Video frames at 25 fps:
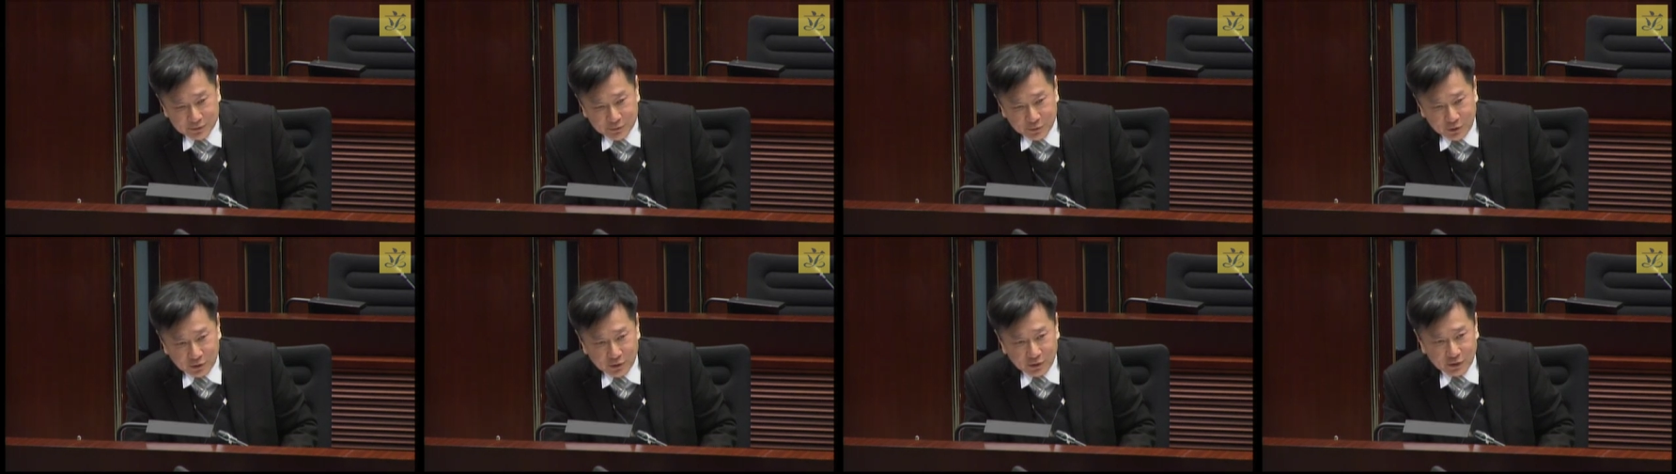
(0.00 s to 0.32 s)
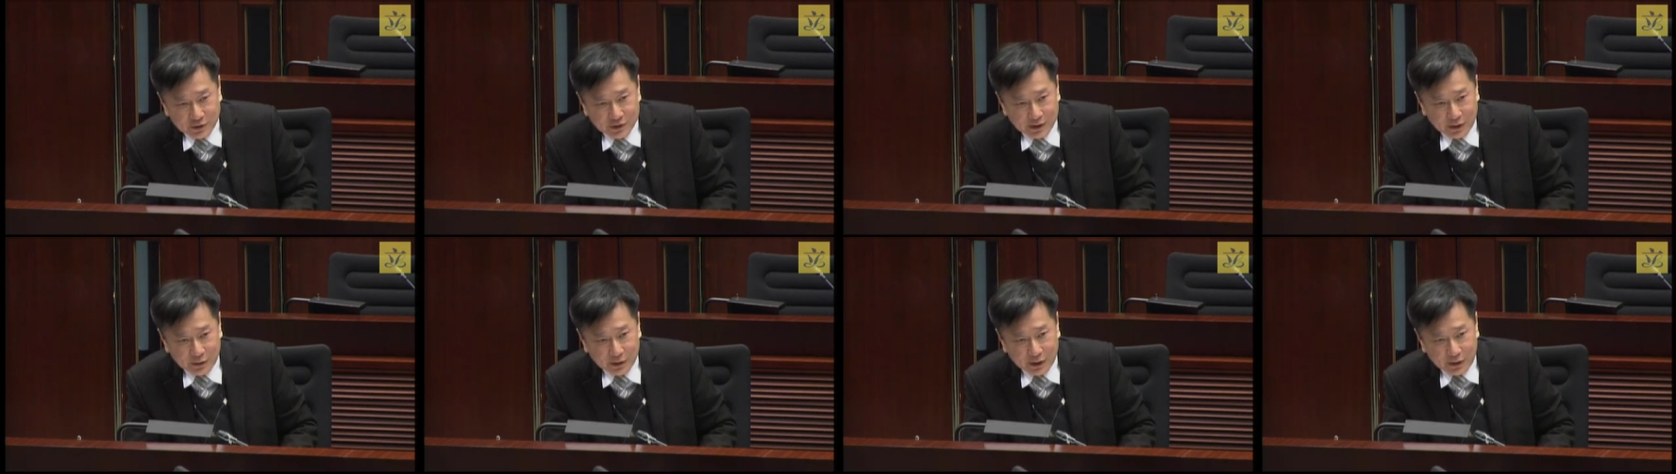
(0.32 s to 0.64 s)

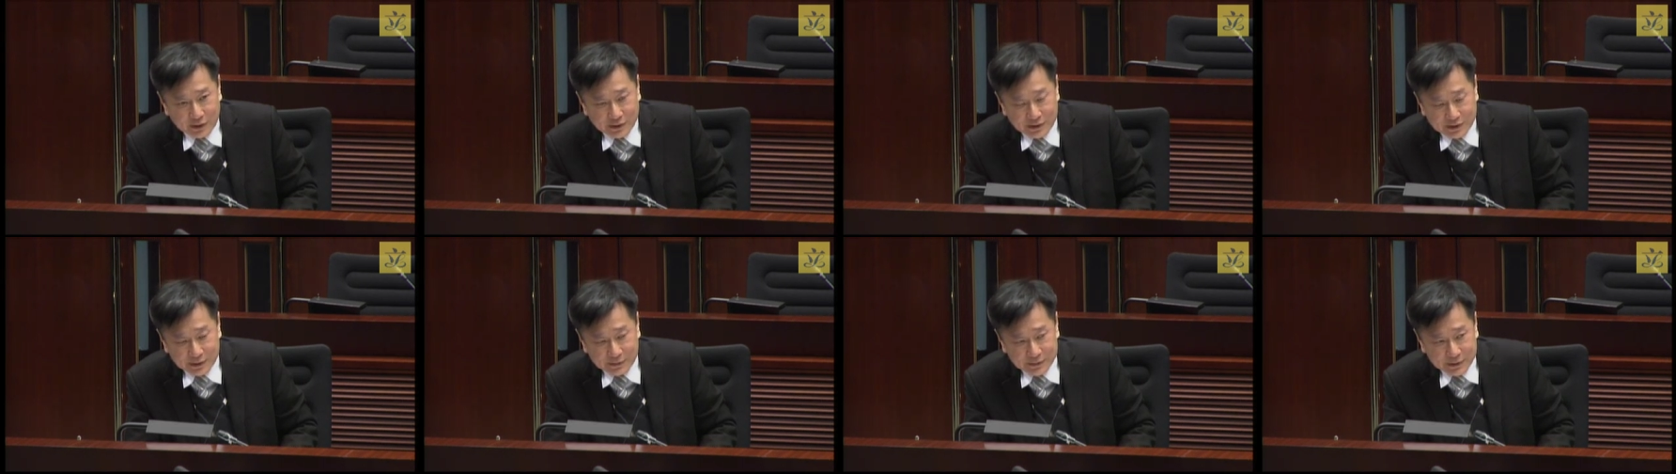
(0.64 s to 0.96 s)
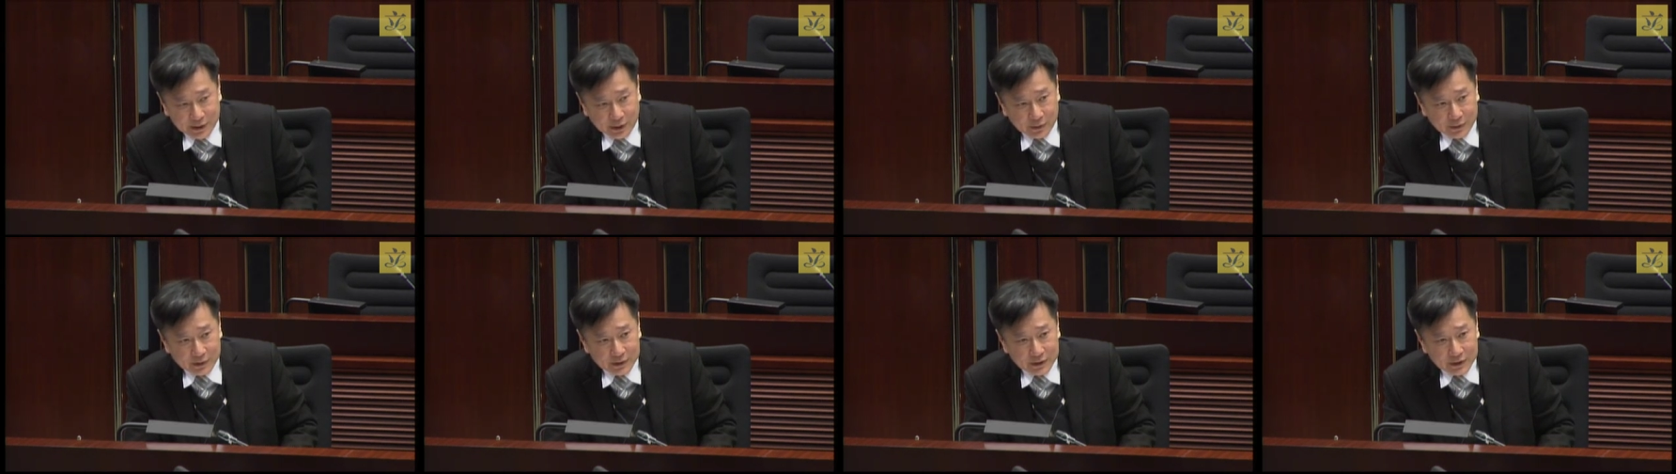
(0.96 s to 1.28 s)
case A is
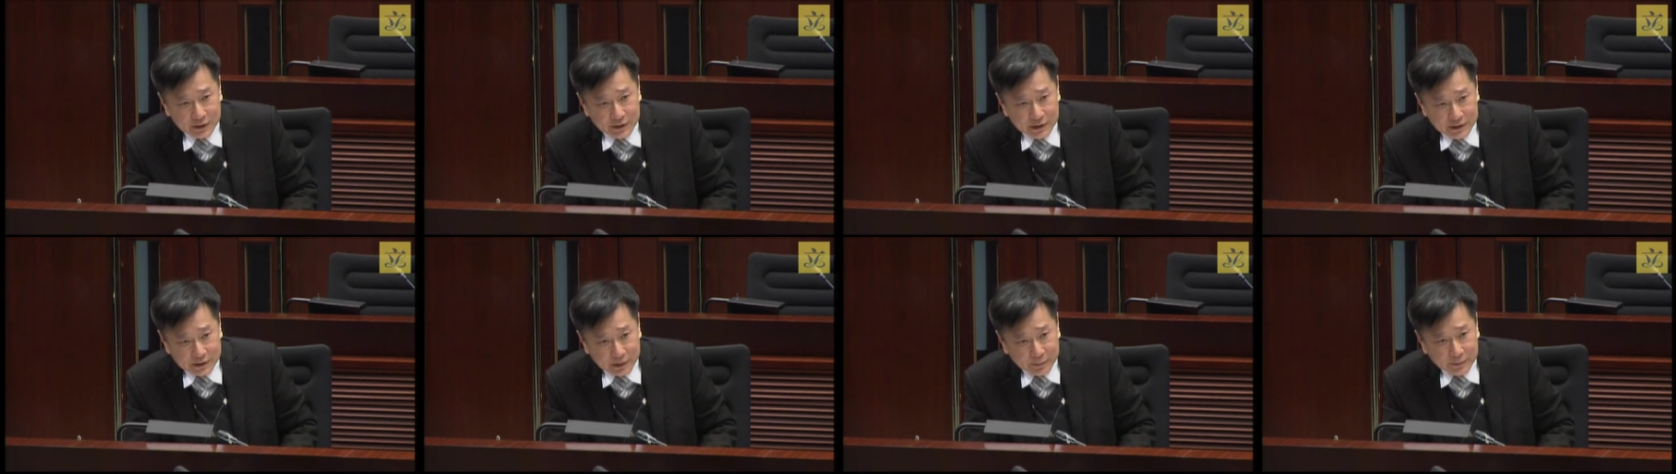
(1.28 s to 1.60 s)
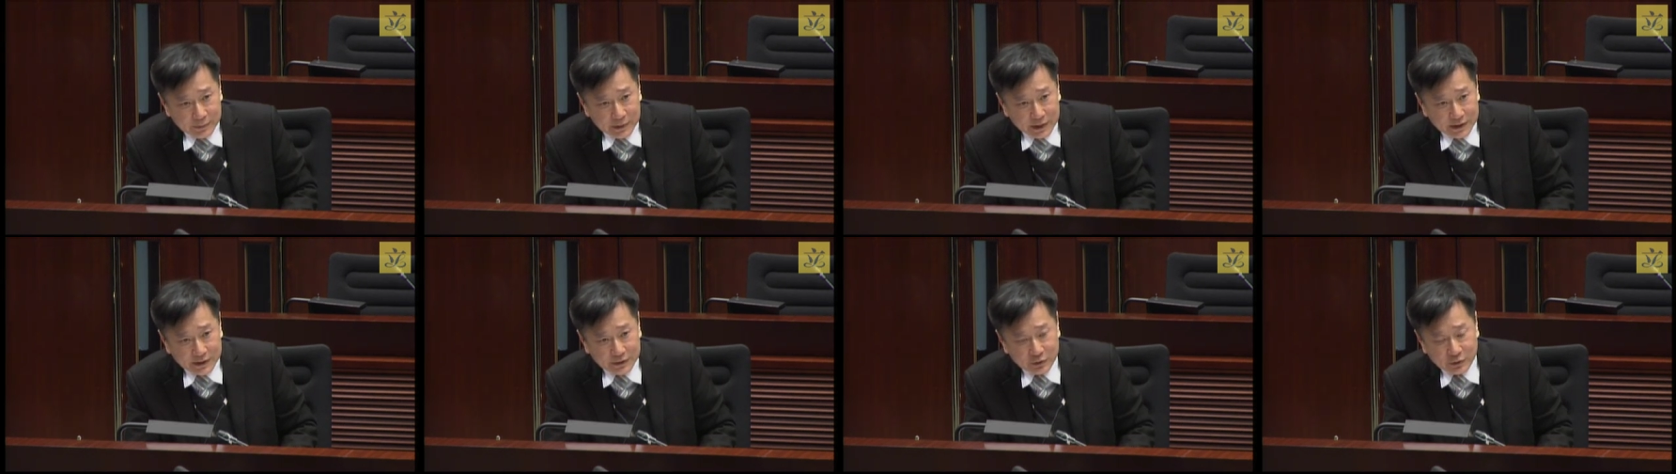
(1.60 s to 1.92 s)
successful
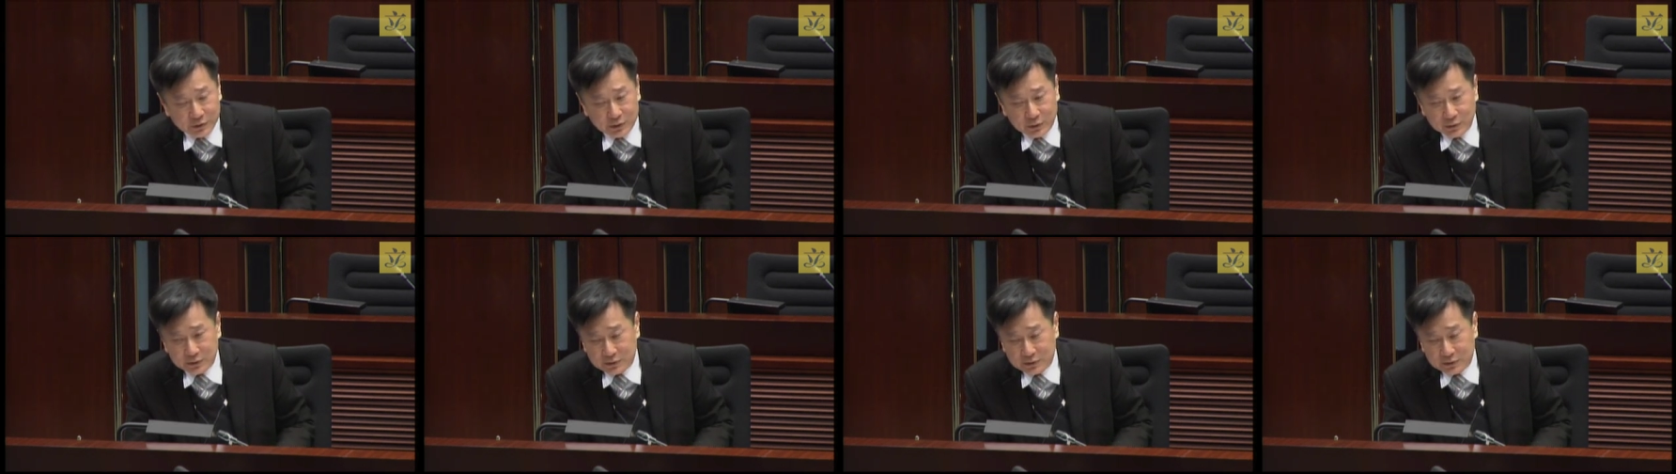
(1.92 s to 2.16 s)
and case